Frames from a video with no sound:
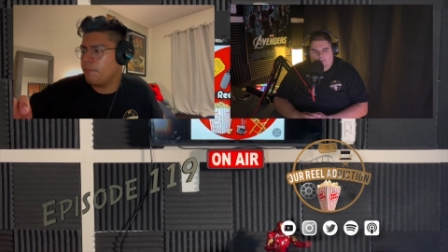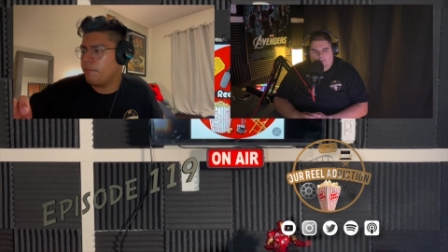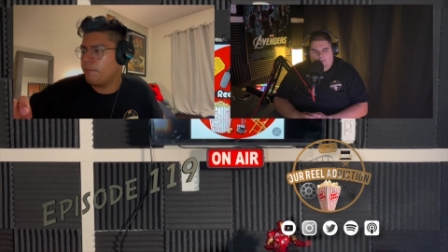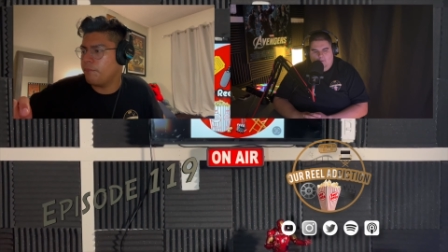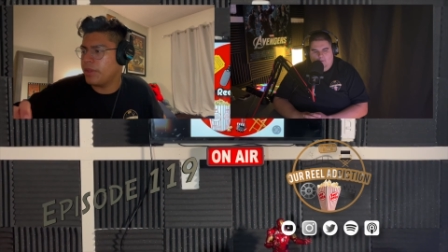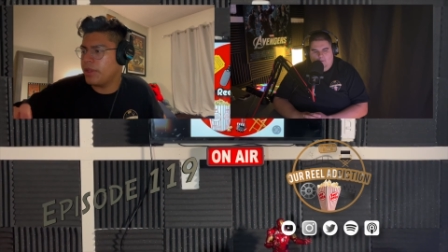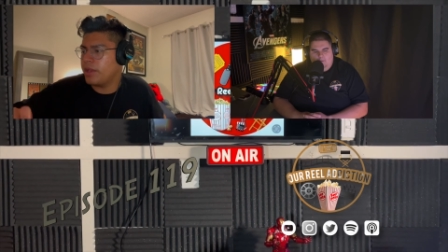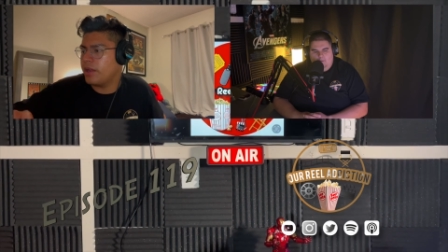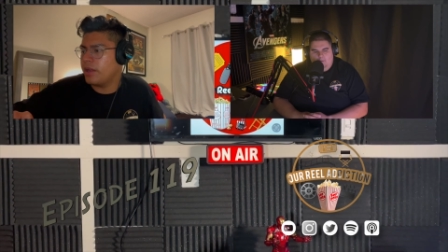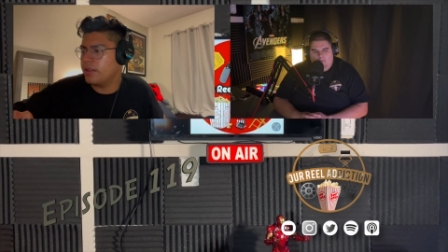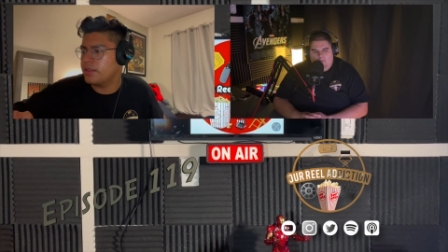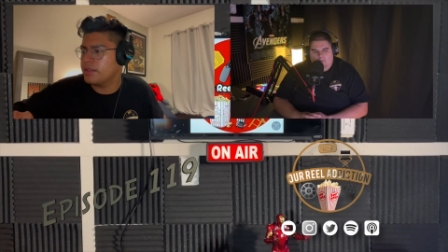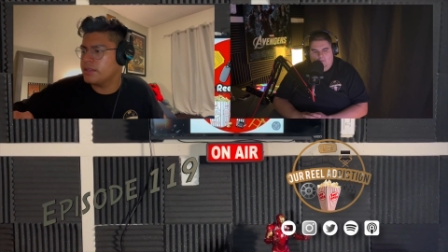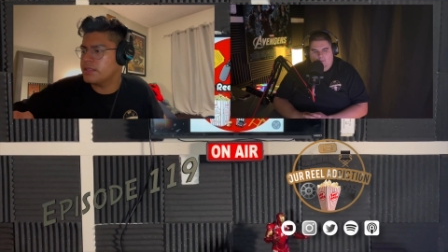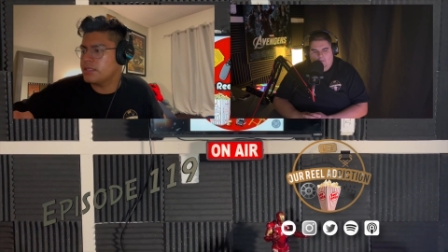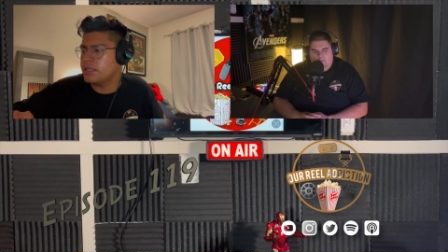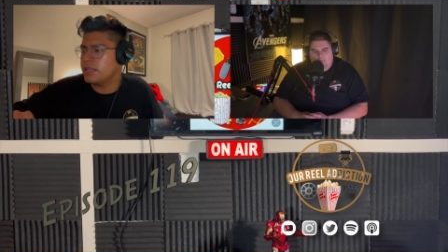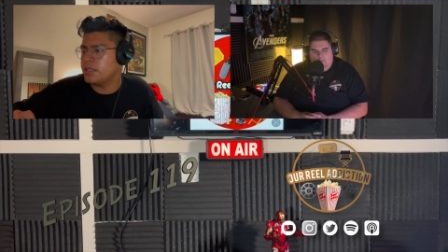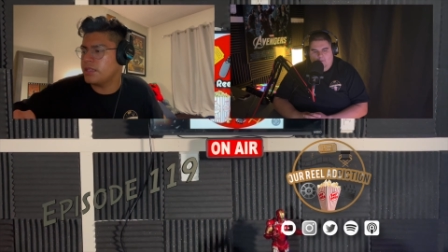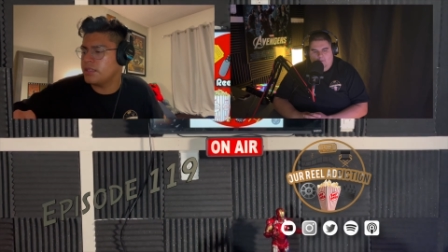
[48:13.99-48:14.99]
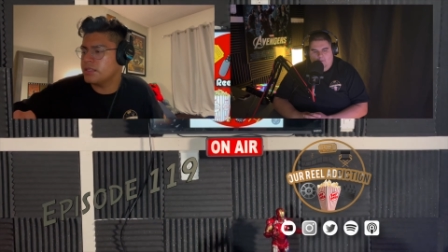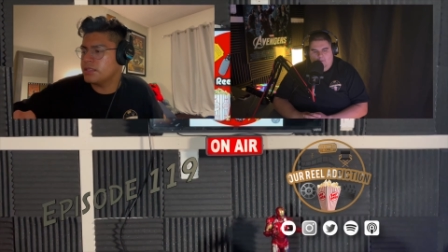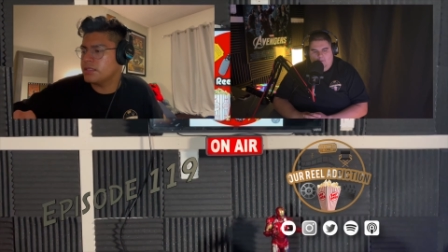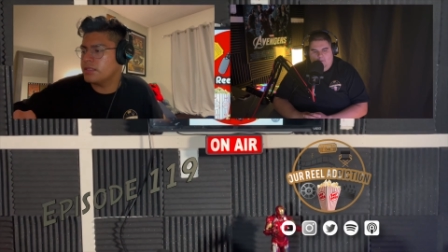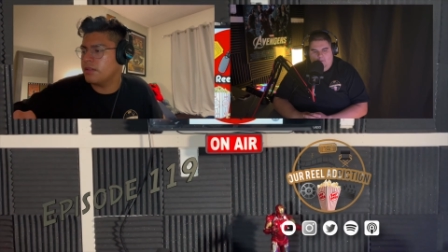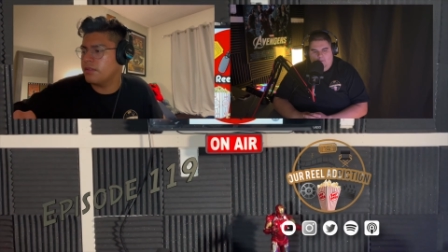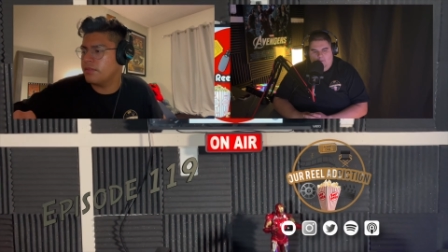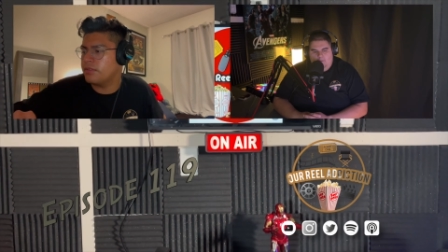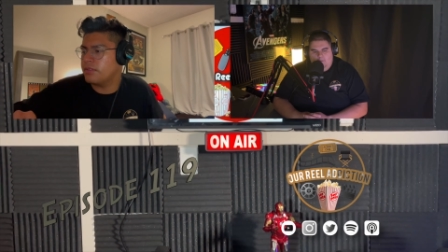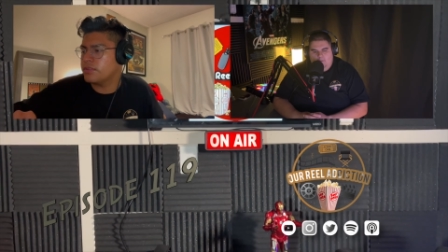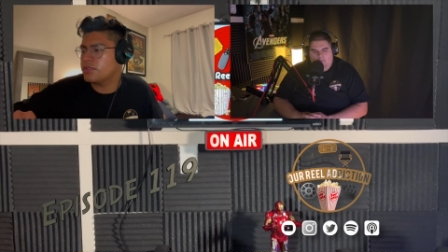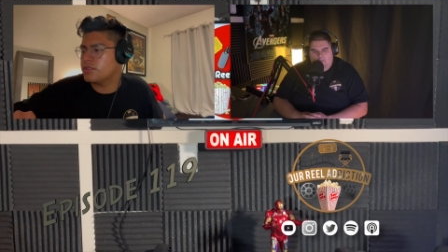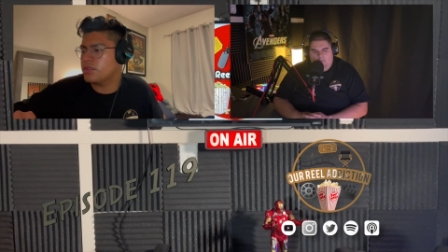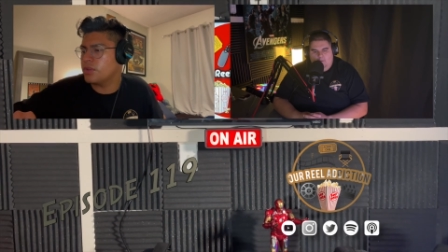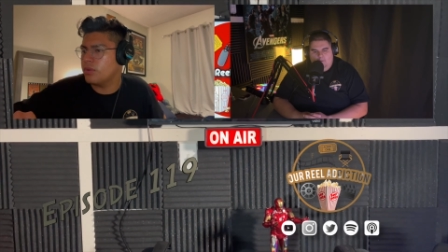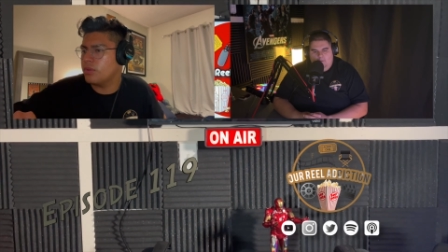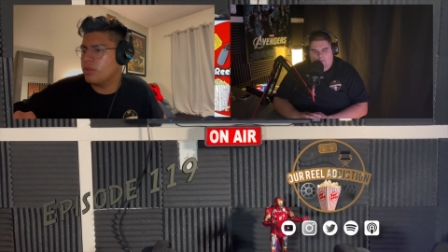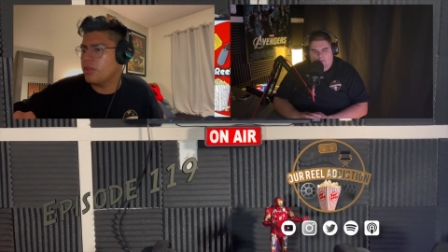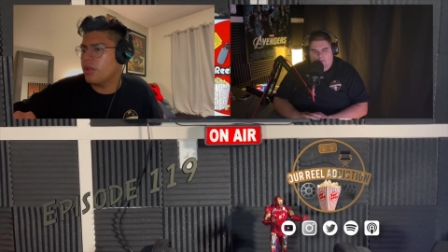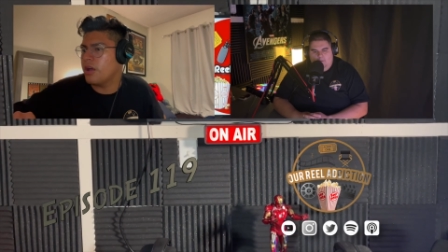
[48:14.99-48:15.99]
behind the scenes of the
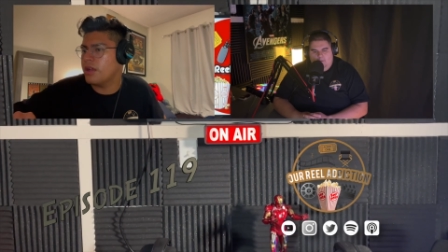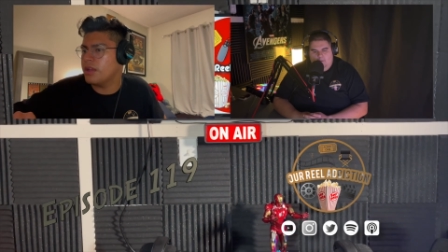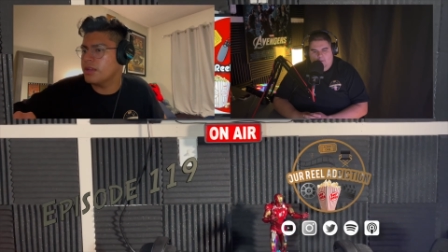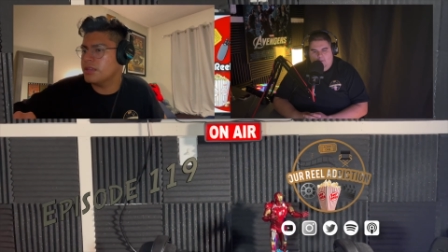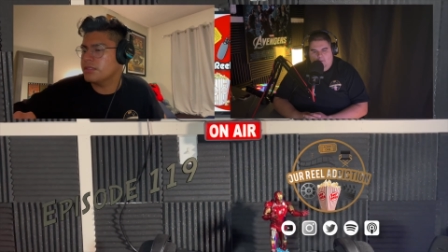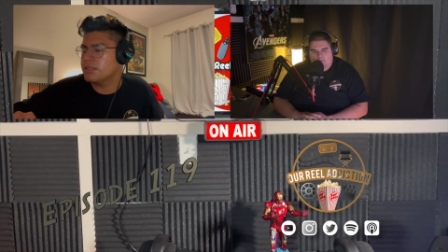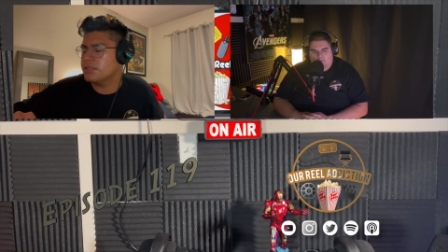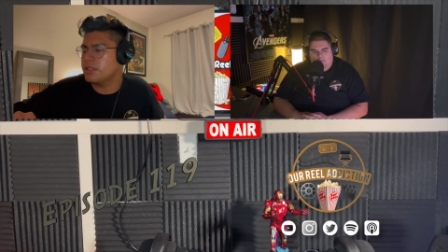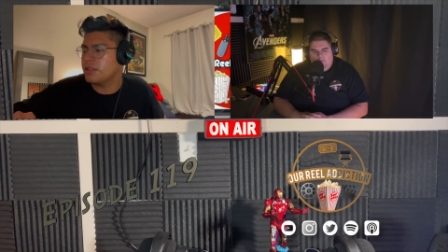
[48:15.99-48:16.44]
show Lost,